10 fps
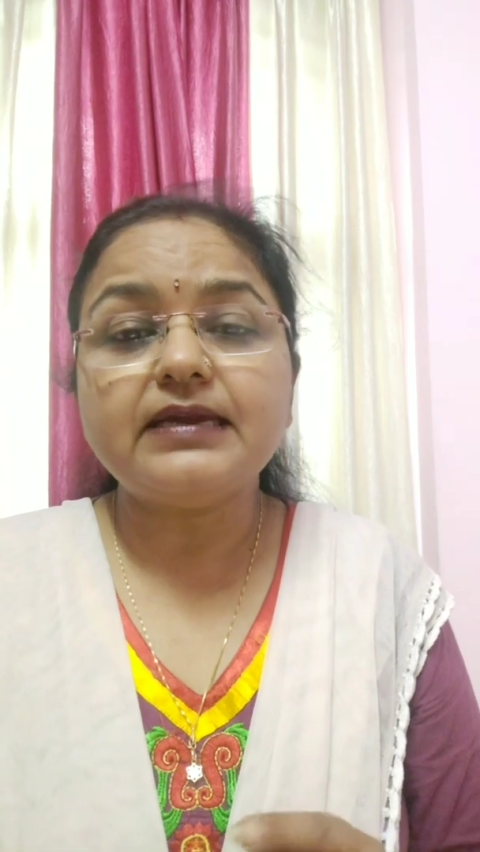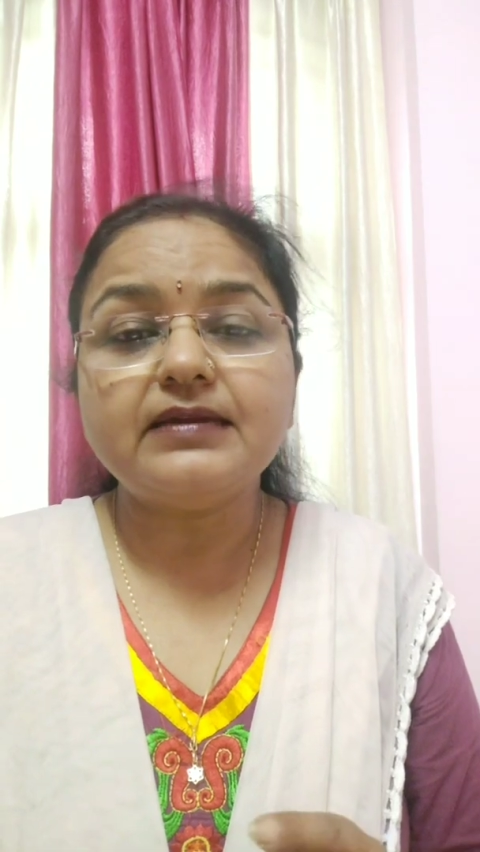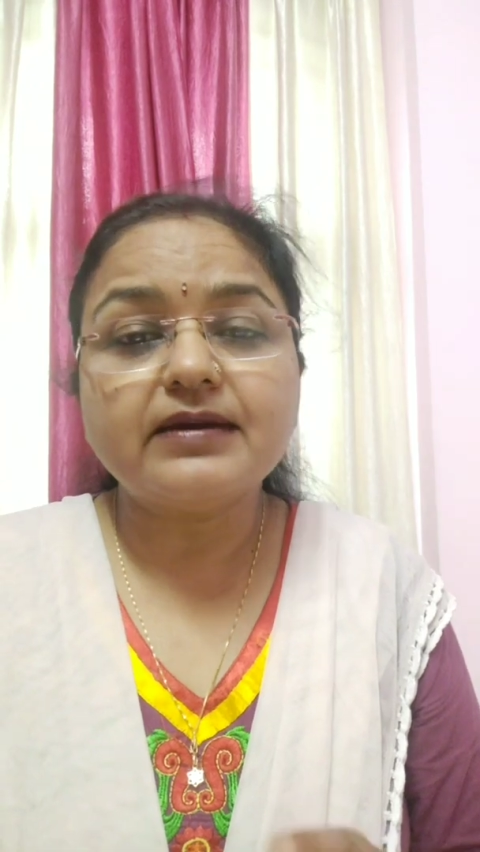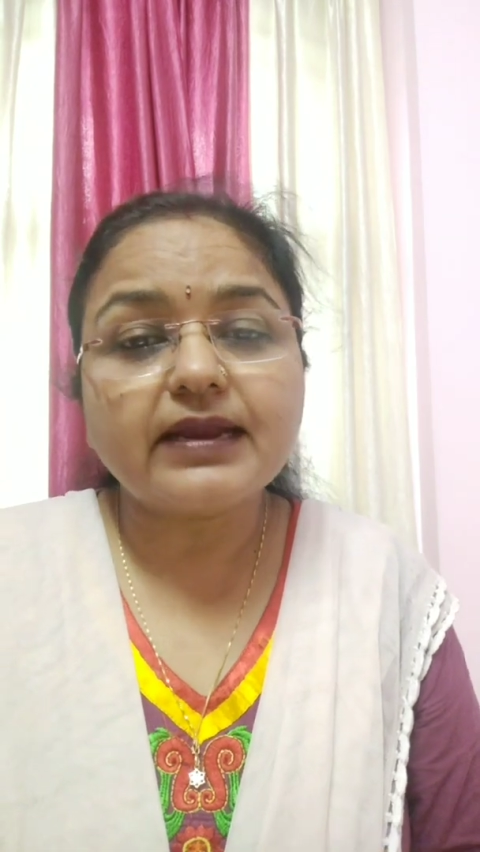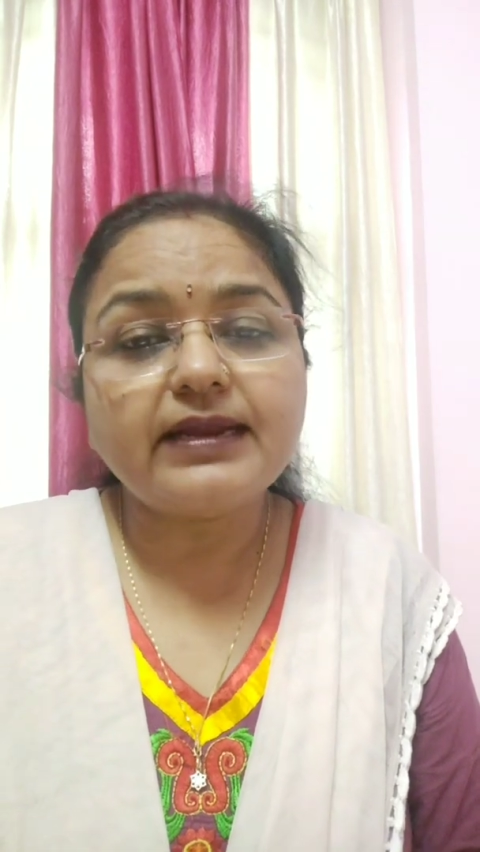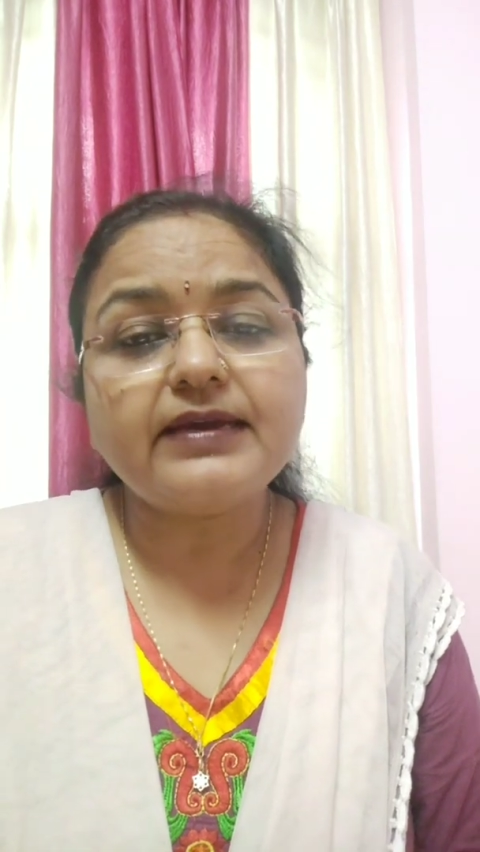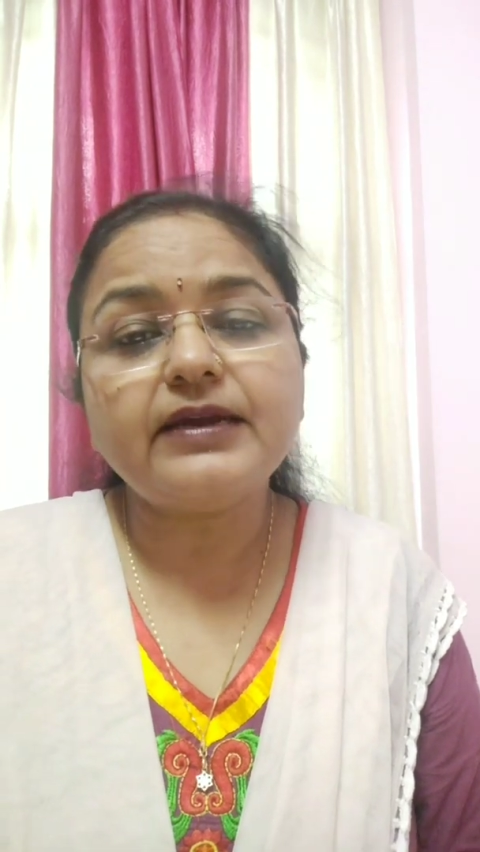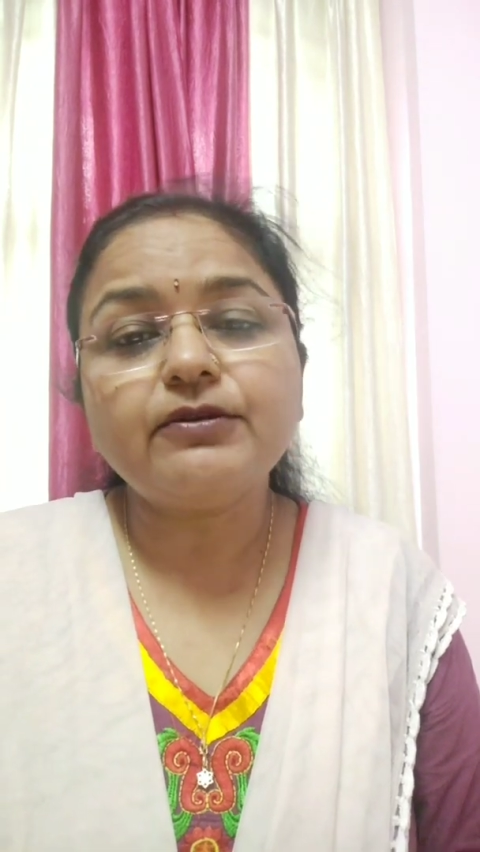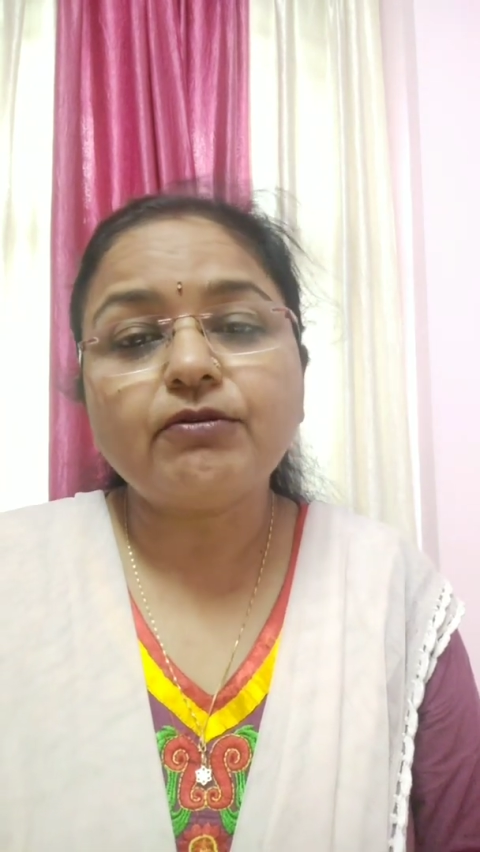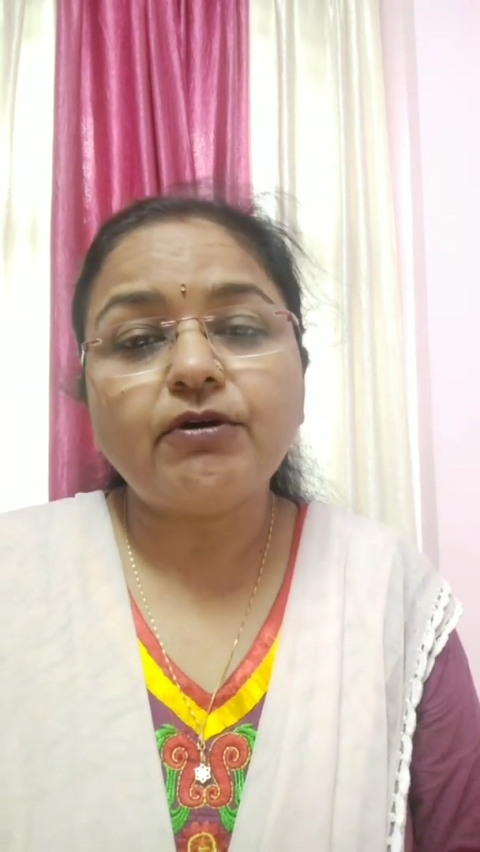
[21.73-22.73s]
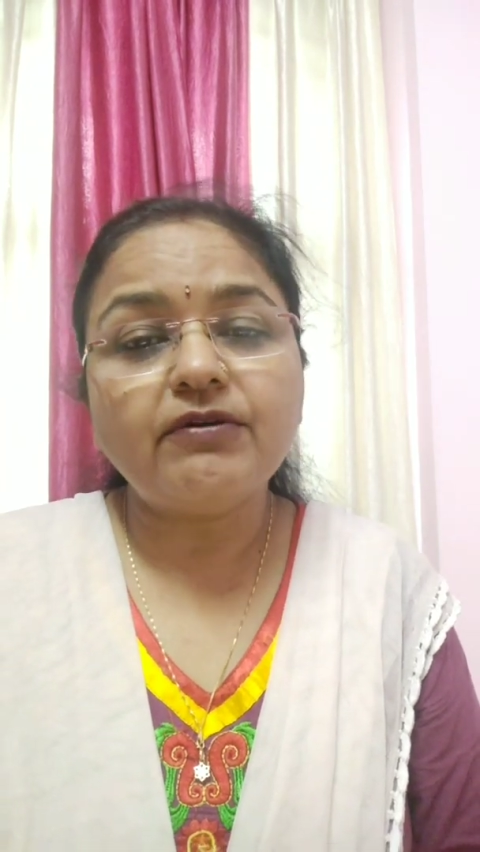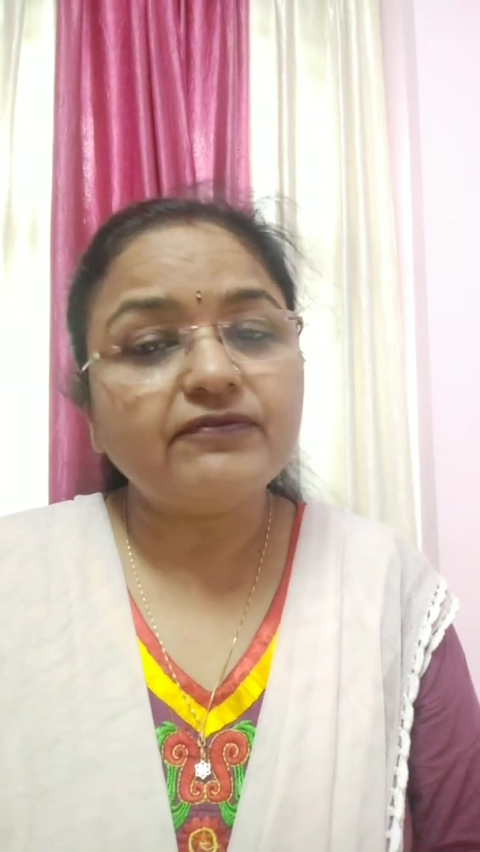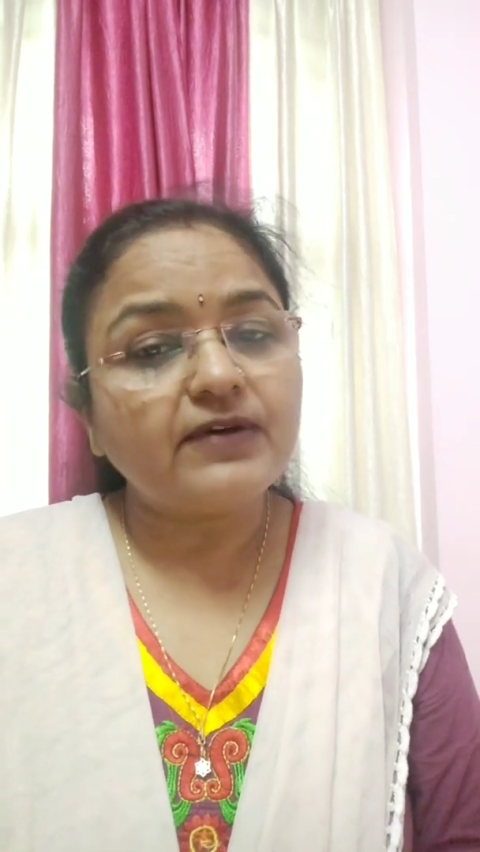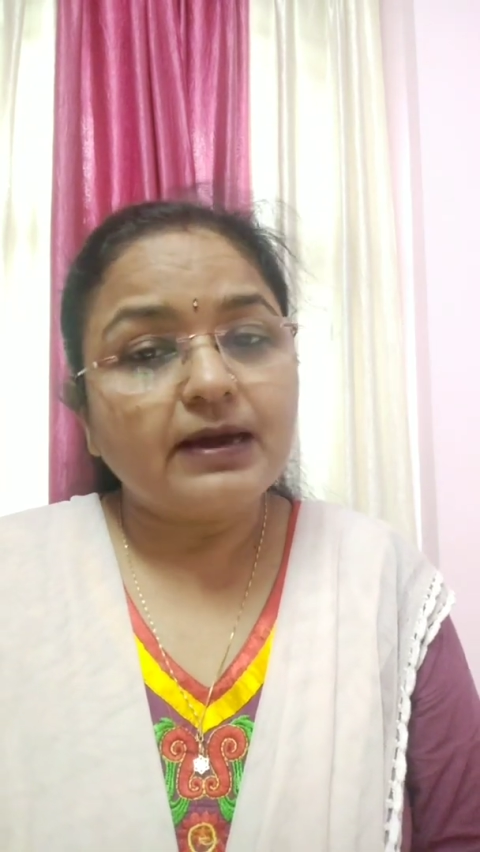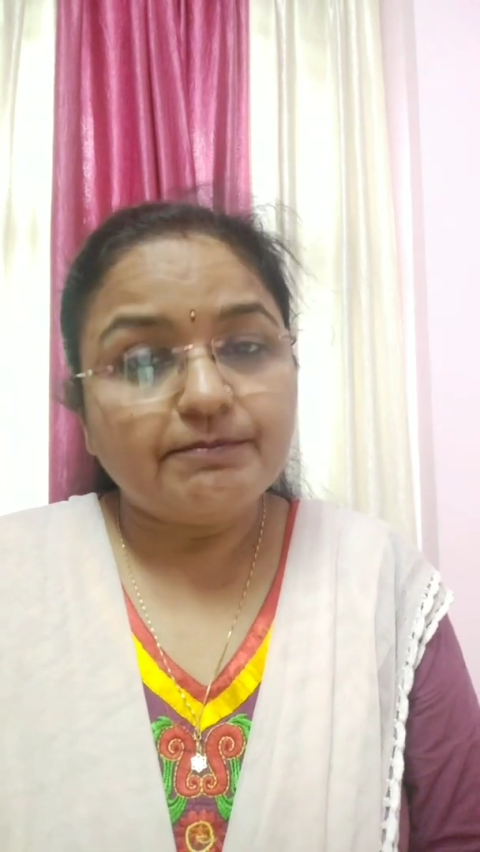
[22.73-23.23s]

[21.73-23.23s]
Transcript: ingredient of